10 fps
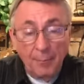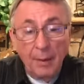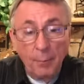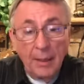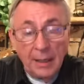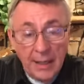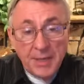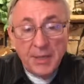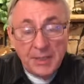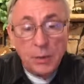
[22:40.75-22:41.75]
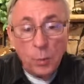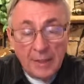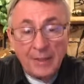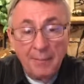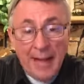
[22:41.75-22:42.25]
But, but listen to
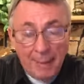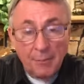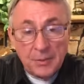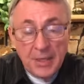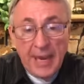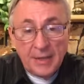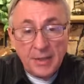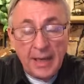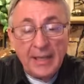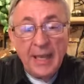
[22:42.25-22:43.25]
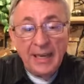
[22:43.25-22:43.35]
what the Bible says, okay?